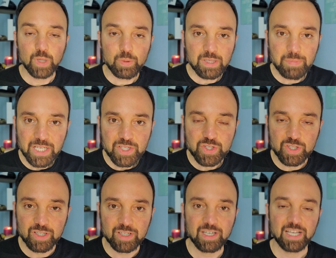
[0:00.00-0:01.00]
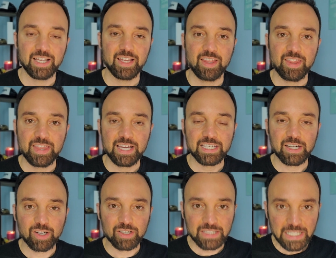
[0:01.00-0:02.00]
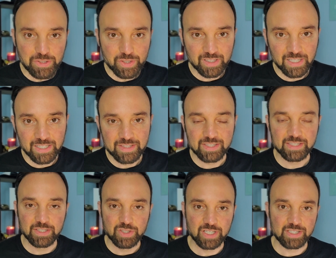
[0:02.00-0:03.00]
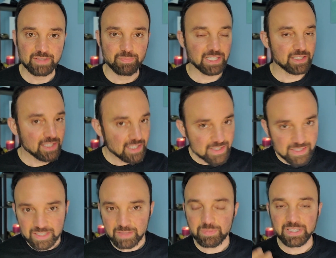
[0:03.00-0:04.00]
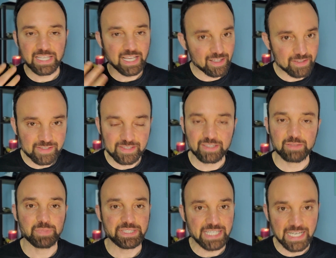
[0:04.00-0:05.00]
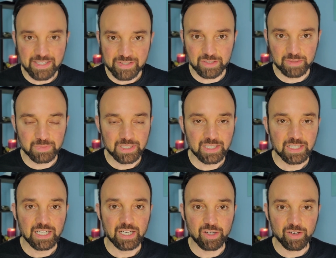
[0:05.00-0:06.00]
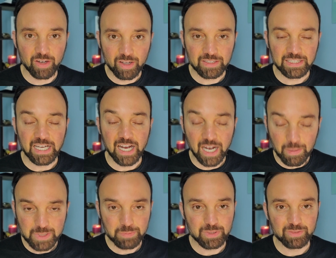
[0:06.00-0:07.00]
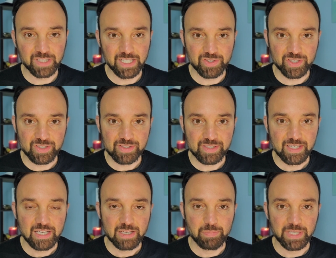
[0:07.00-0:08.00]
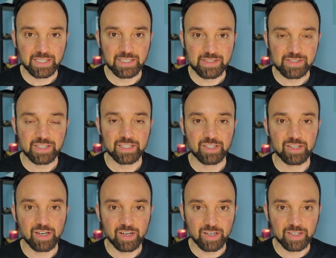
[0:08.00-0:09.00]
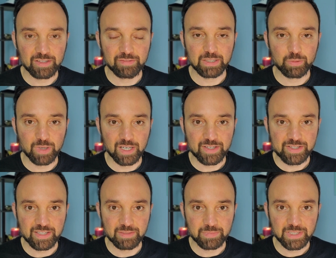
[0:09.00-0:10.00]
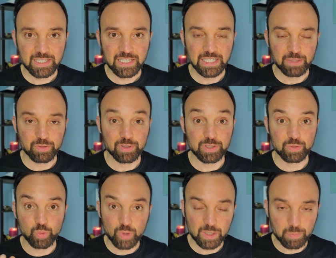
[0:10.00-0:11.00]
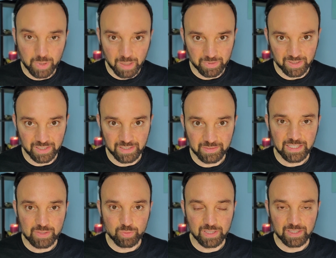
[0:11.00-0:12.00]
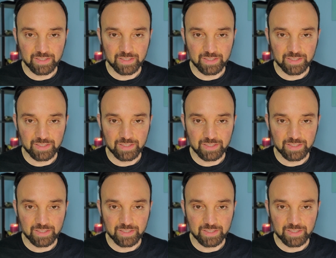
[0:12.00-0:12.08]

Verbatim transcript: want to make sure that our electrolytes such as magnesium, calcium, potassium are all in optimal ranges because your heart requires them in order to work properly, as well